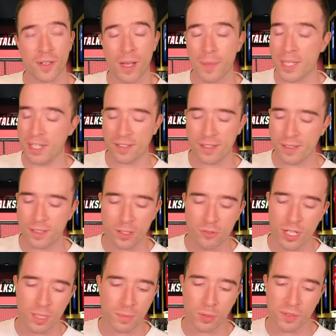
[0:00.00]
I mean, it's
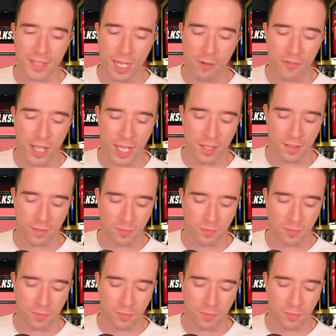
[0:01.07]
incredible. Southgate's